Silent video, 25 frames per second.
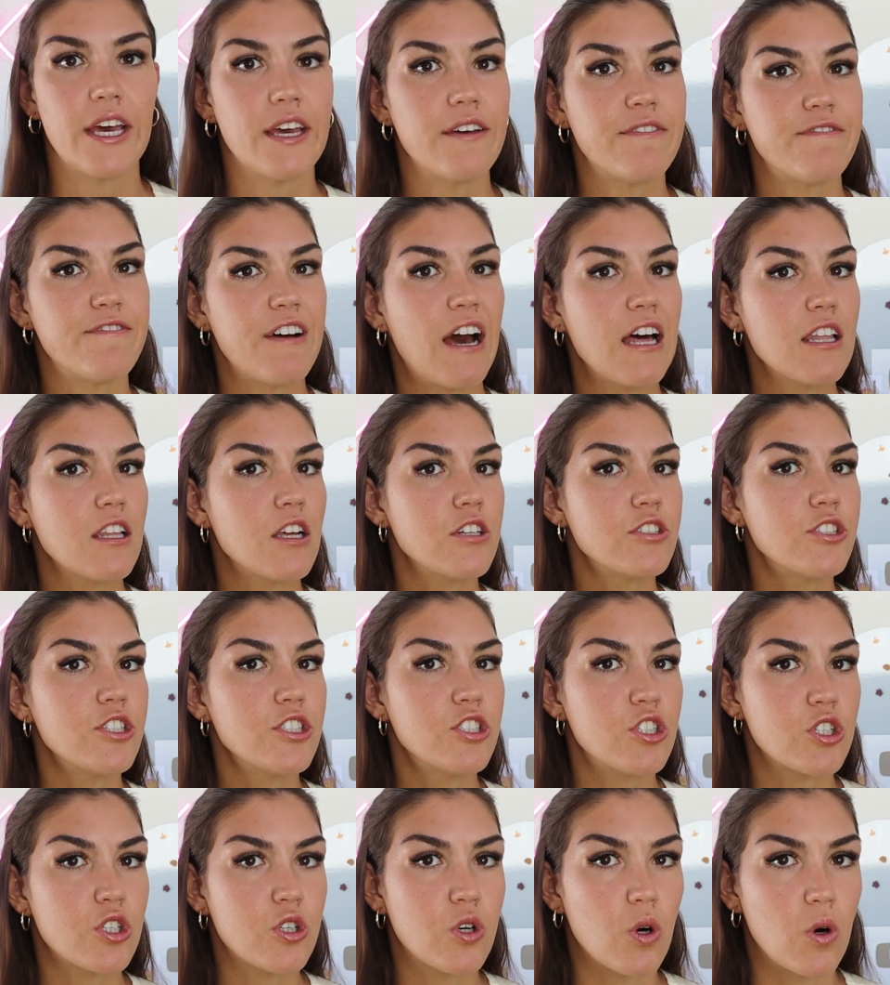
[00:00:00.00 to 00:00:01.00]
If fat loss
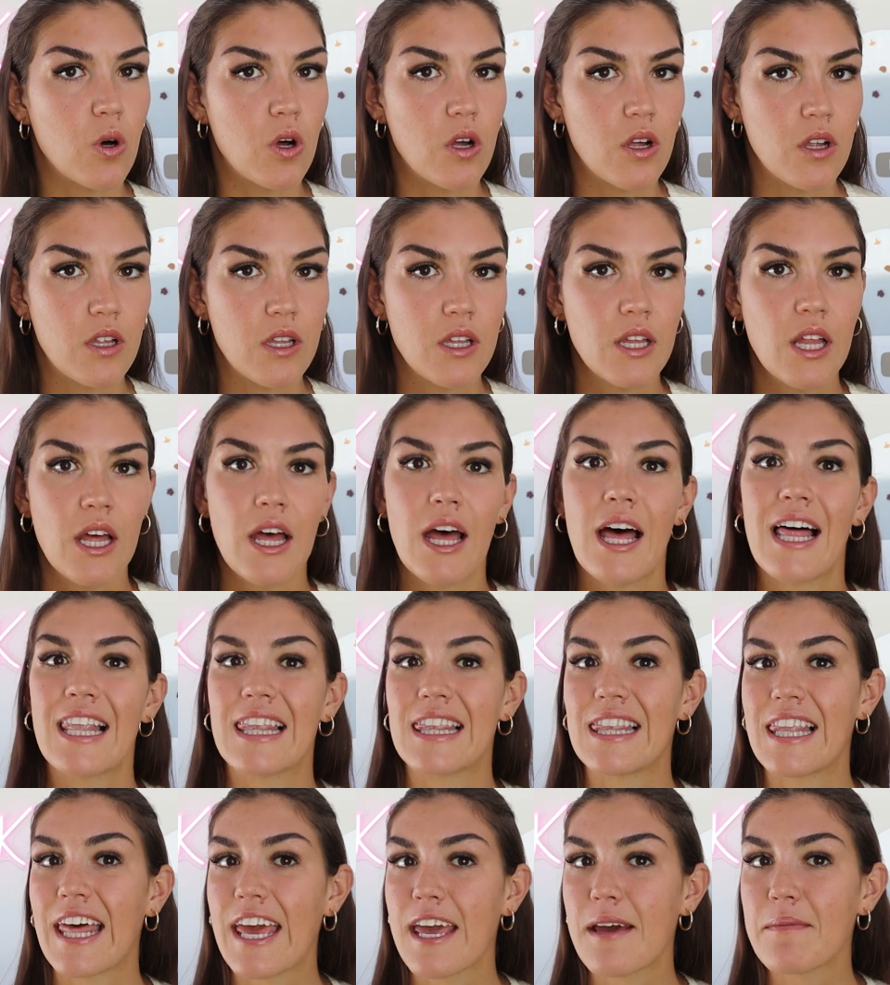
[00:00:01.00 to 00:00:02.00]
is your goal,
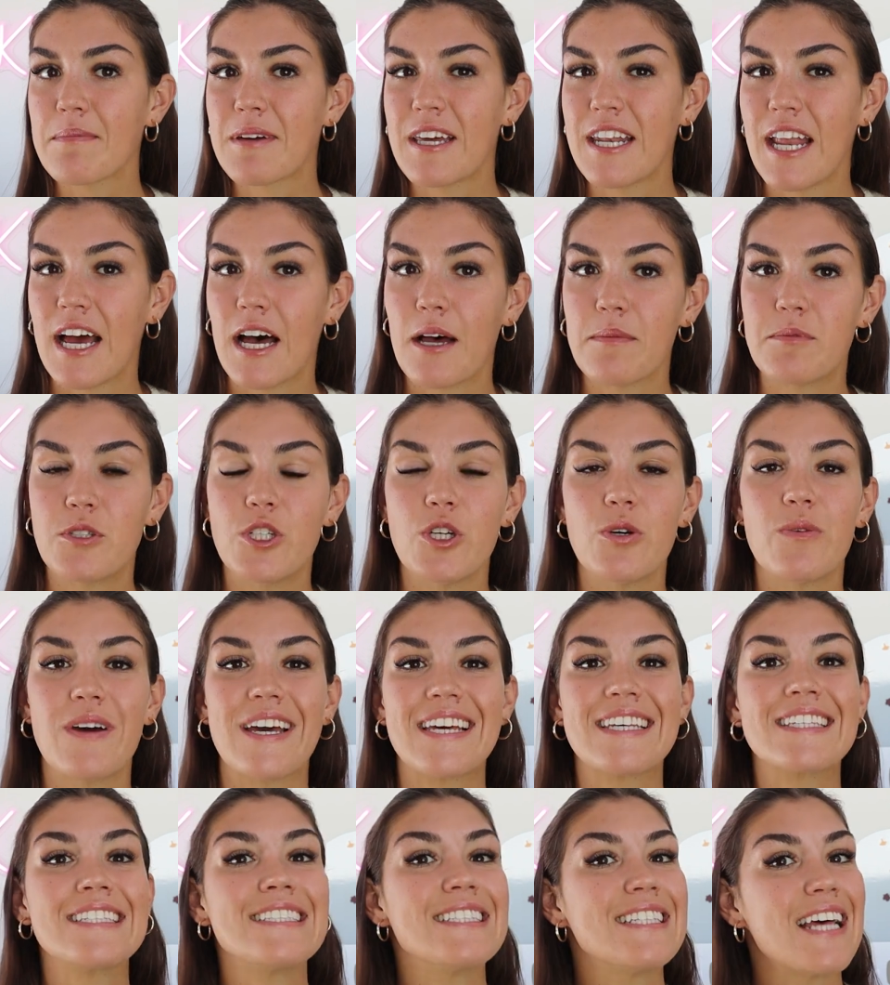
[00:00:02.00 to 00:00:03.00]
lamb can help to
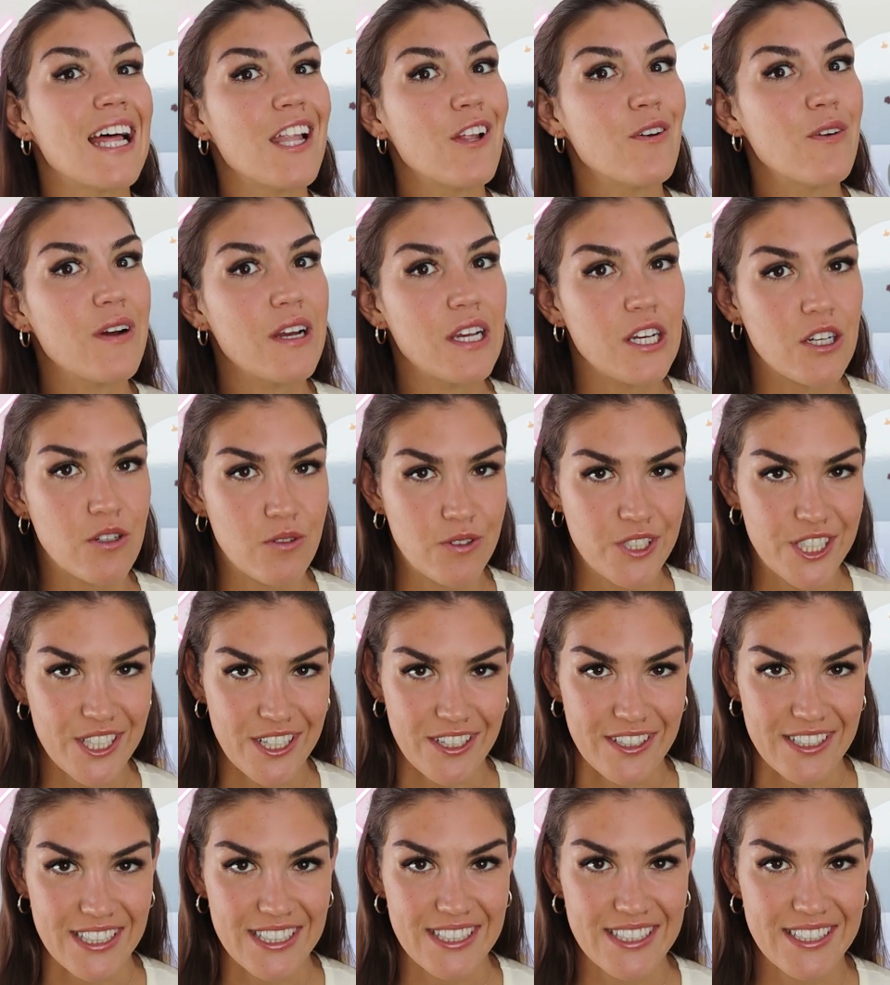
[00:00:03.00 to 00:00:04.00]
accelerate your
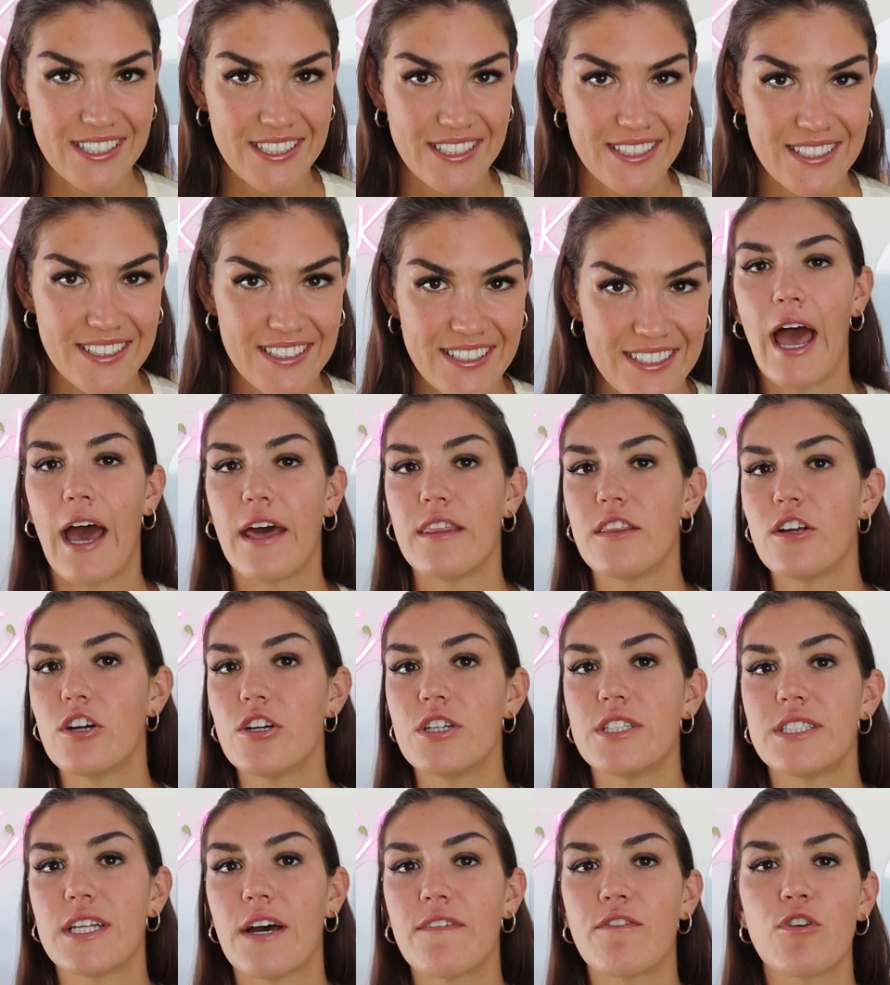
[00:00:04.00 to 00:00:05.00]
results. And there
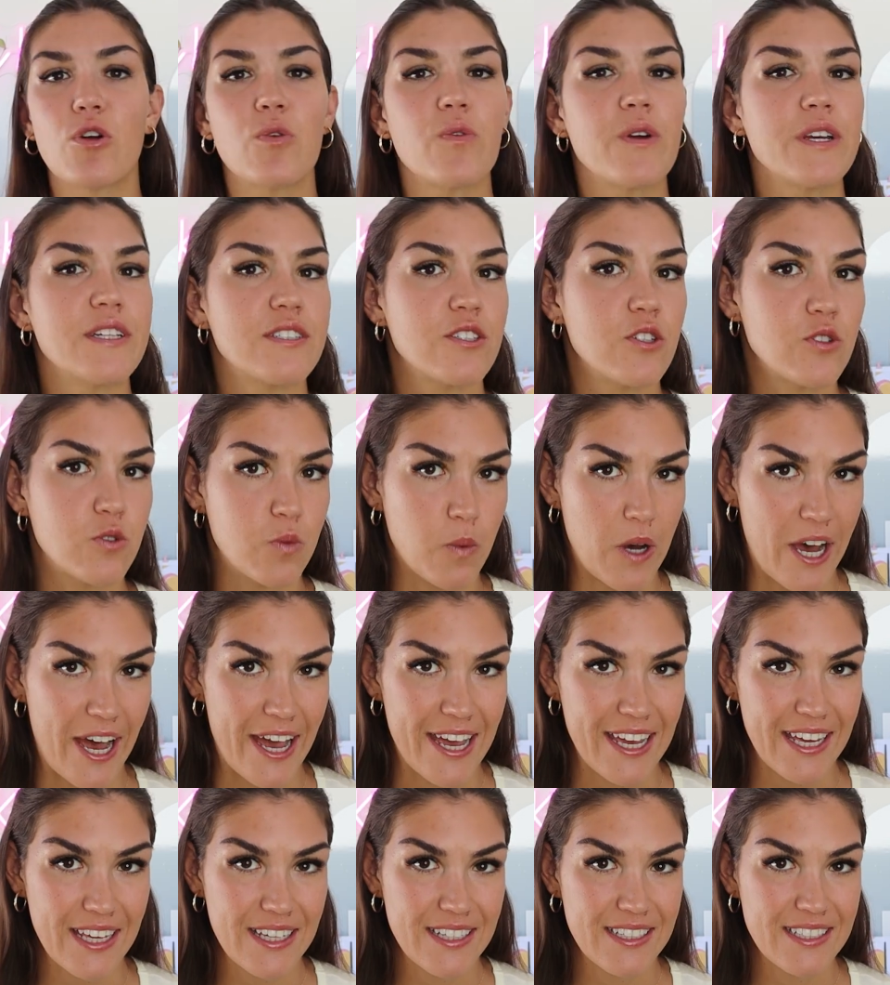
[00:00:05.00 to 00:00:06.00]
are several reasons
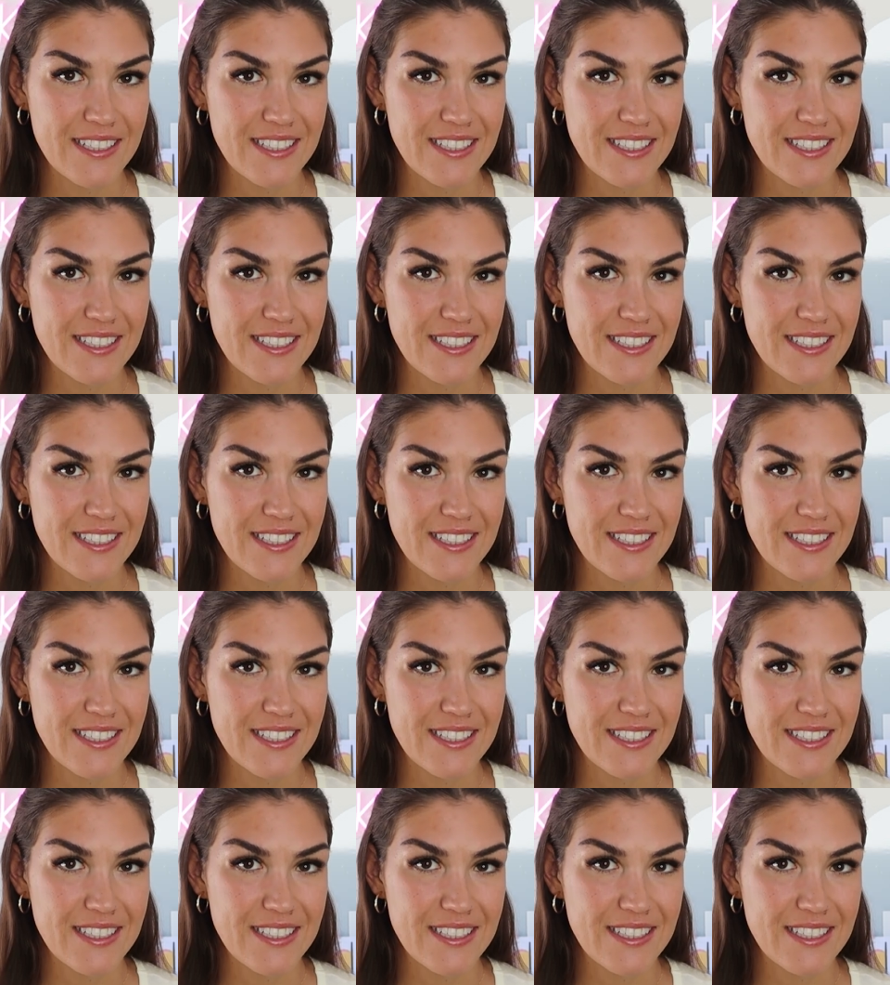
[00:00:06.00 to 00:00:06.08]
why.